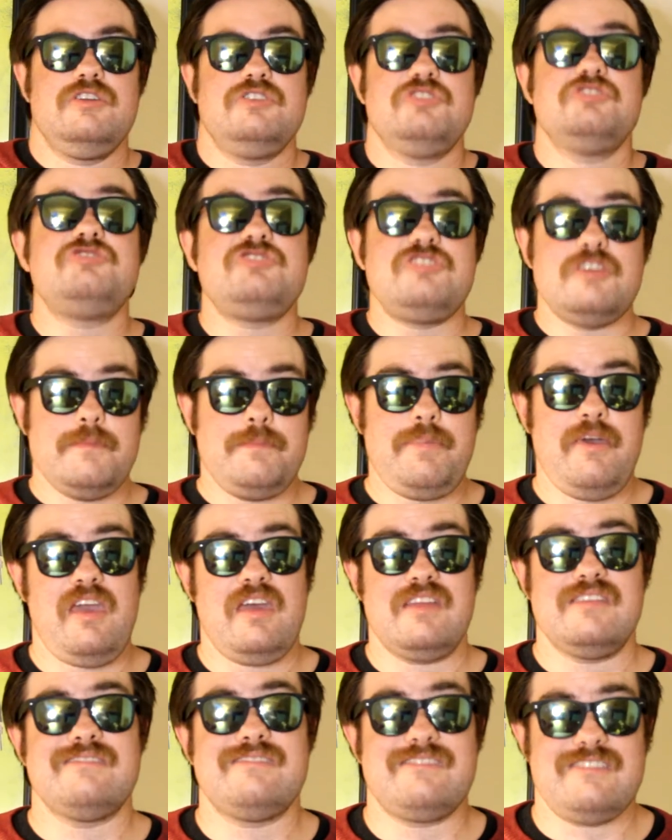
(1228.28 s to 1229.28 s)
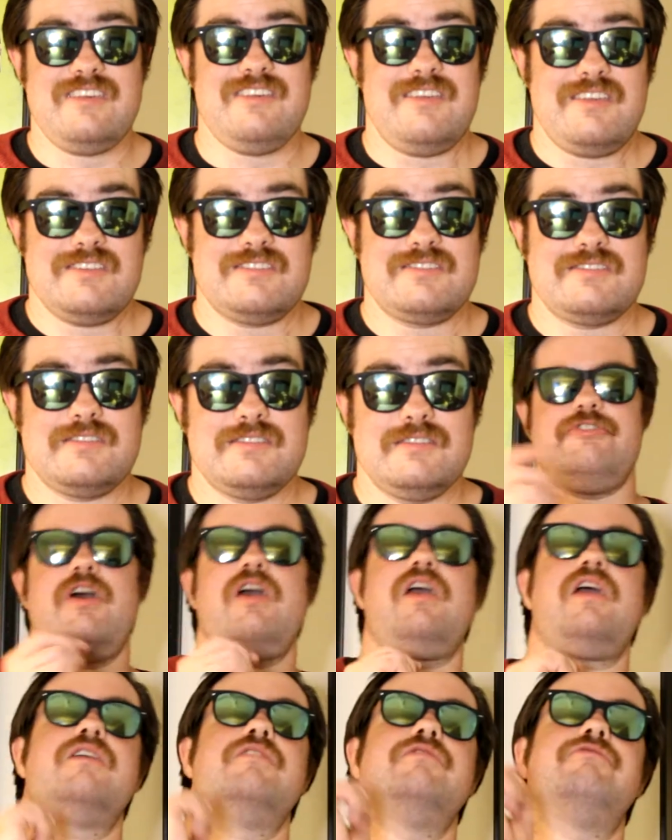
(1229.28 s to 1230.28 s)
chimpanzees.
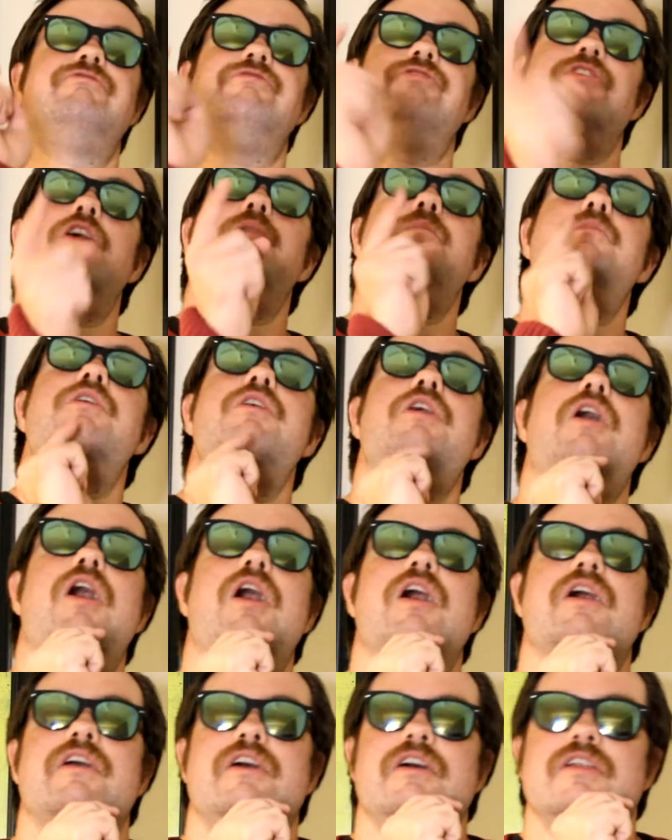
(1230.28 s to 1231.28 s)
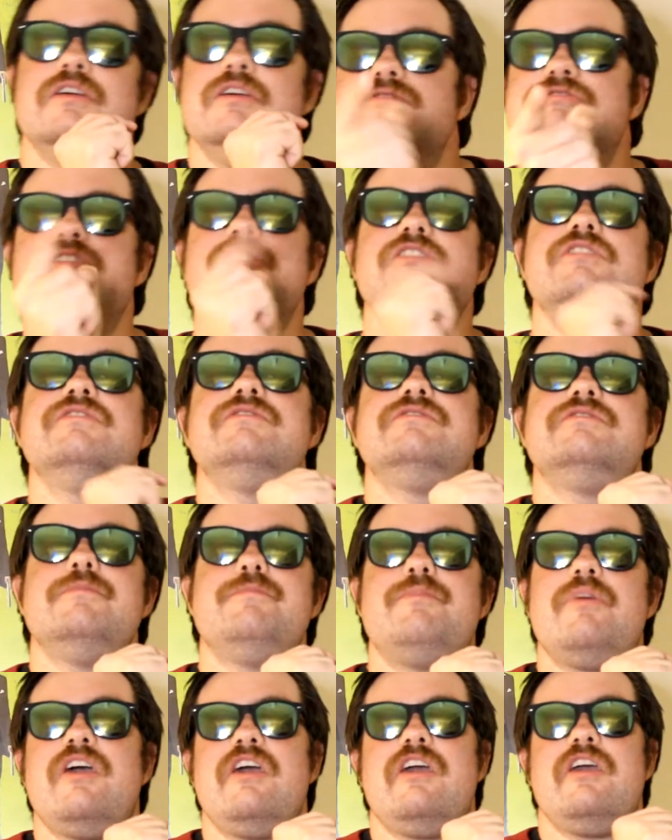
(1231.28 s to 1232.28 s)
And Farmer Hoggett turns to
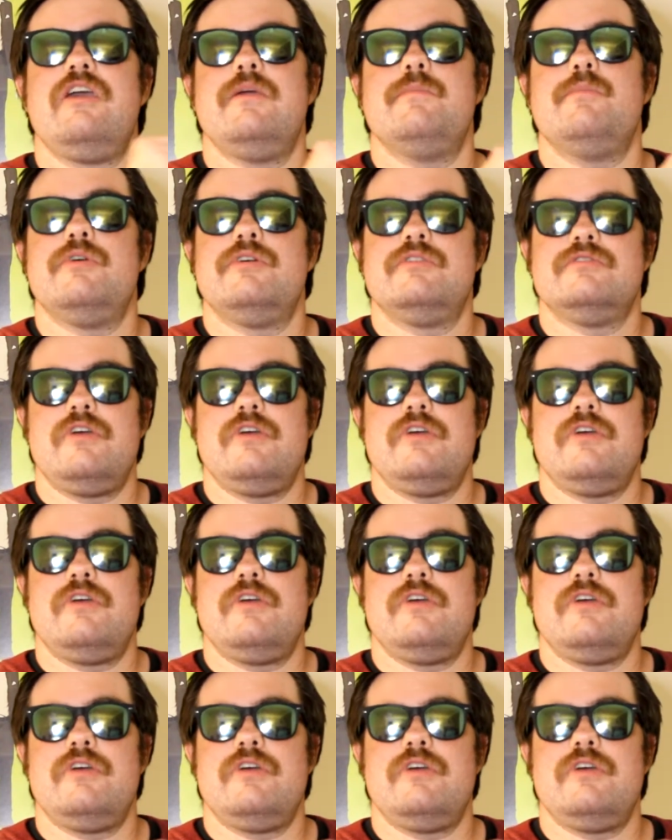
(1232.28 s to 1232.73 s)
Babe